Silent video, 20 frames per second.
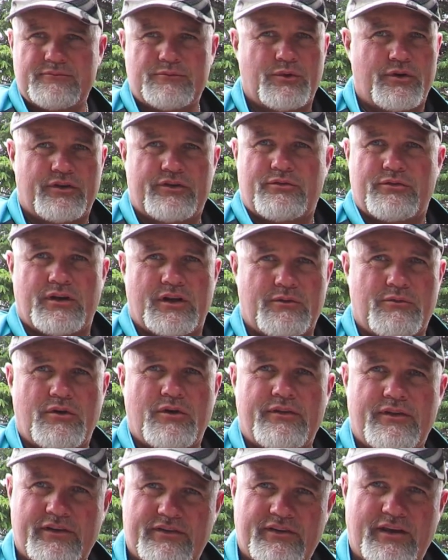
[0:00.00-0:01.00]
Works really
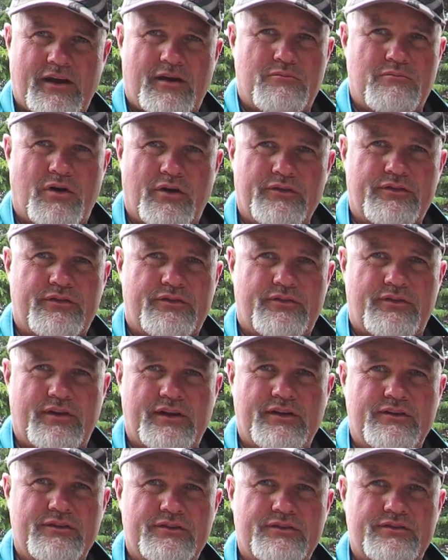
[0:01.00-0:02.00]
well. That's how most
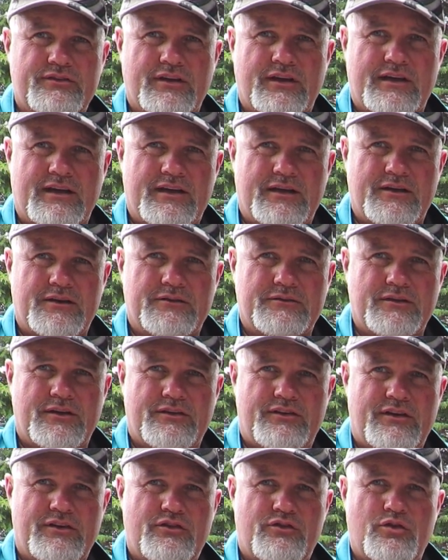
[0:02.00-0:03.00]
things,
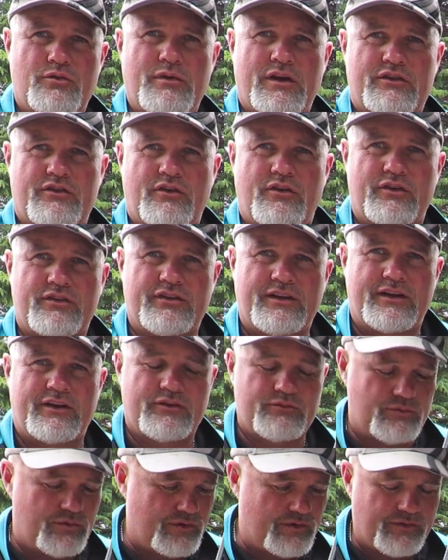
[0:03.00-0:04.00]
as in dual battery
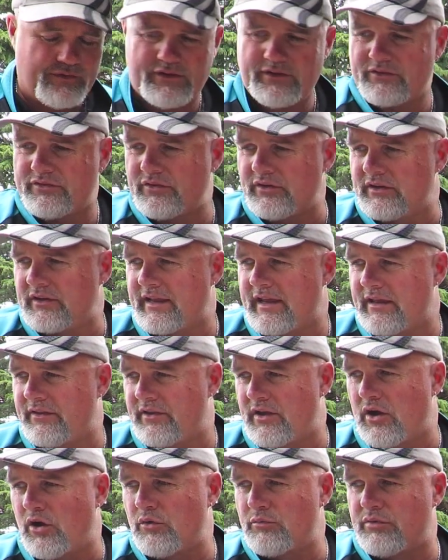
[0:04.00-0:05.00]
isolators, work. I think it's certainly how
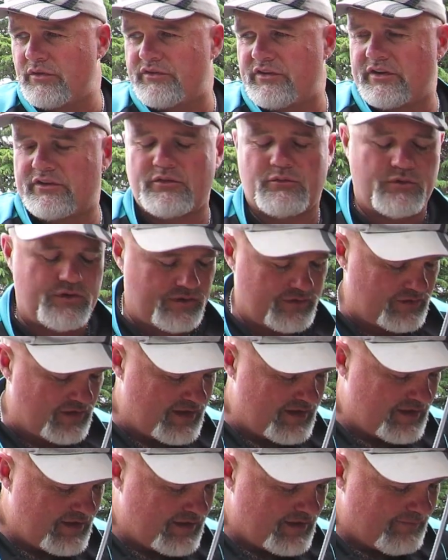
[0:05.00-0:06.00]
the old Projecta worked.
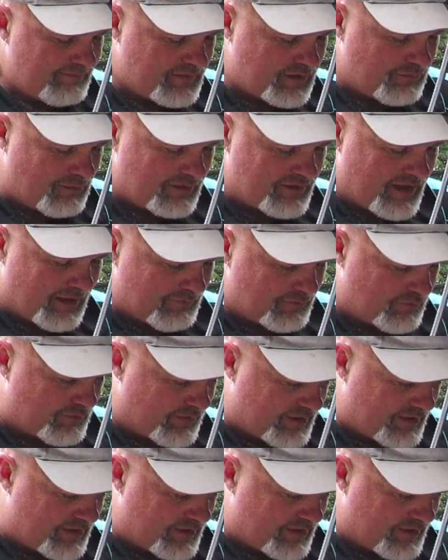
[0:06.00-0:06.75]
This one comes